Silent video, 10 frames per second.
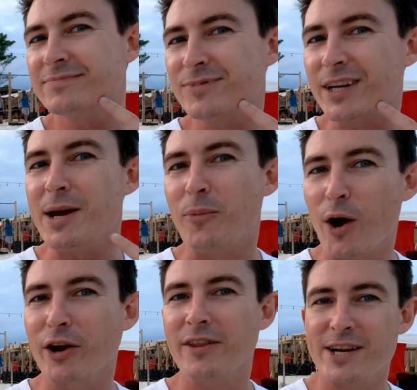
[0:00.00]
gonna keep
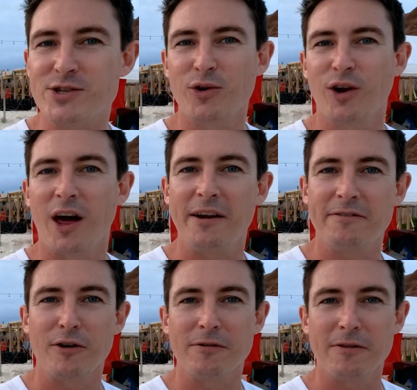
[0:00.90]
working on that jawline
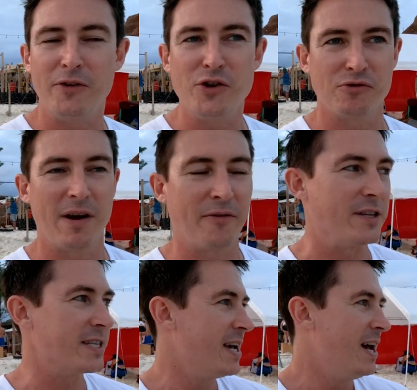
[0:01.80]
for future
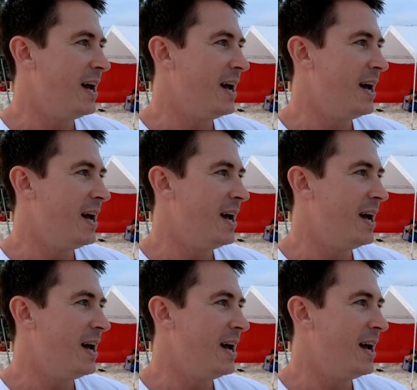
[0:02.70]
reference.